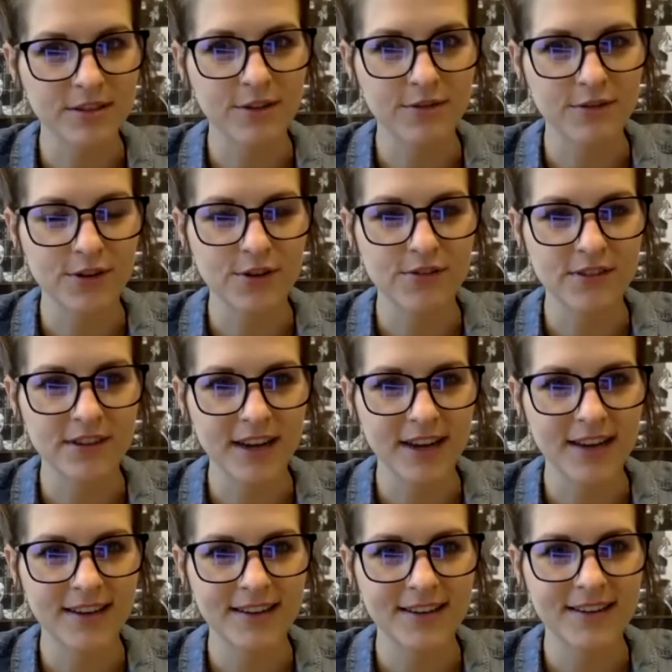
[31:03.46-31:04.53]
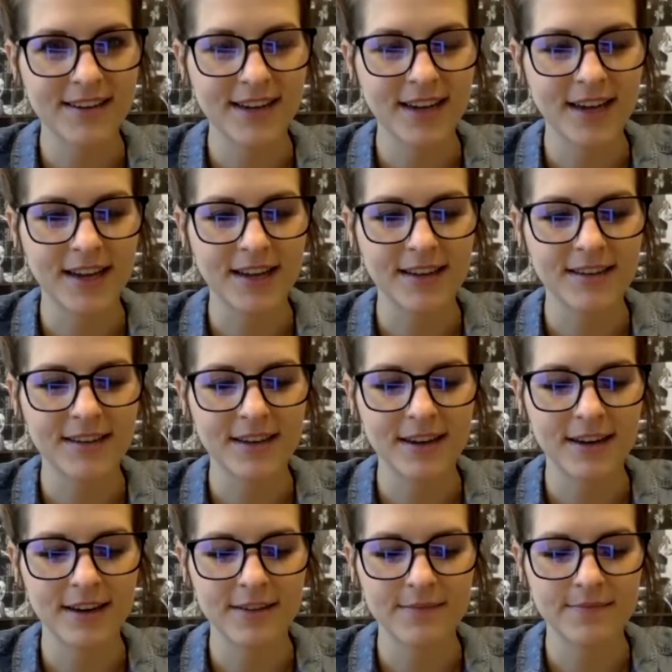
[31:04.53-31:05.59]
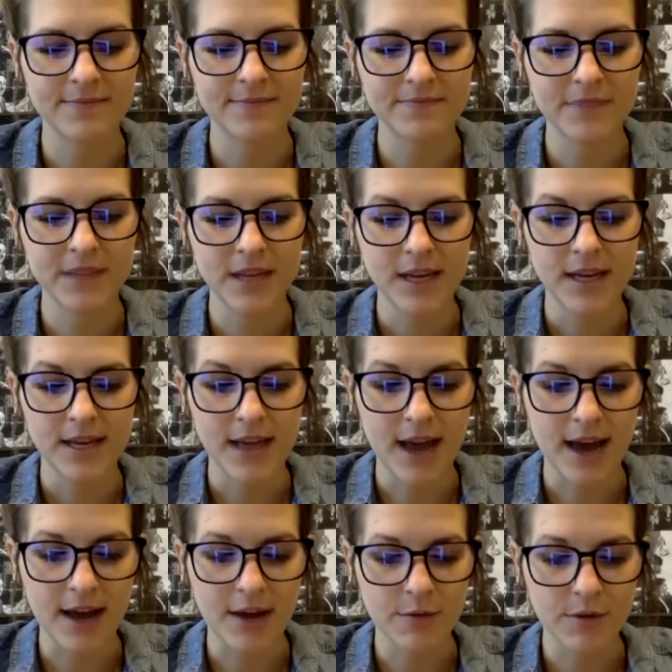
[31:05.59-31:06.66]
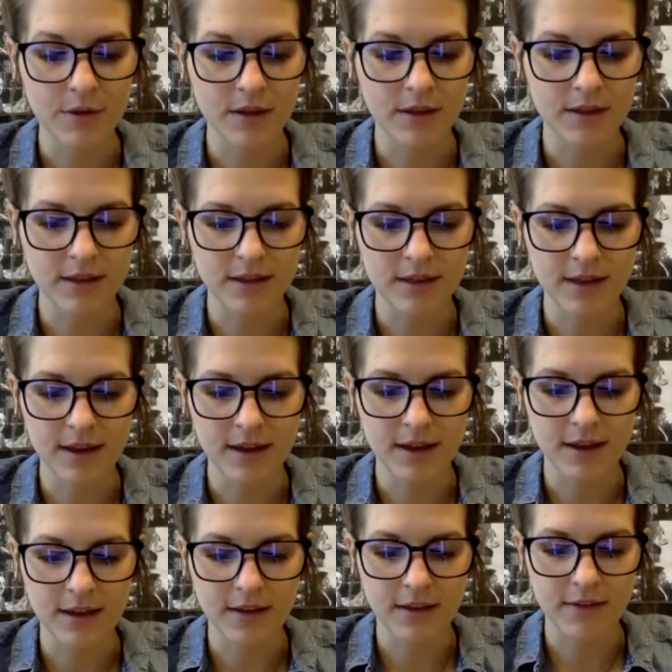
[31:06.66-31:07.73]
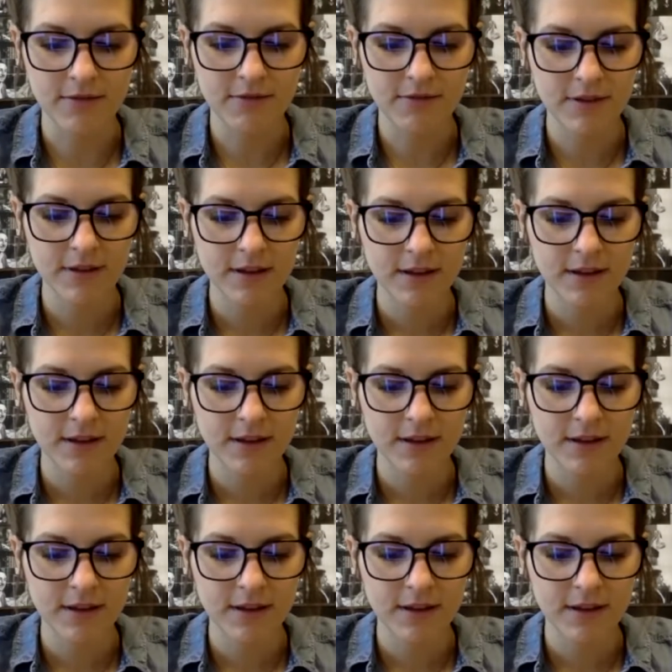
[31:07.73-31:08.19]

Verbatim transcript: over and over again. And um, yeah, I really think that if,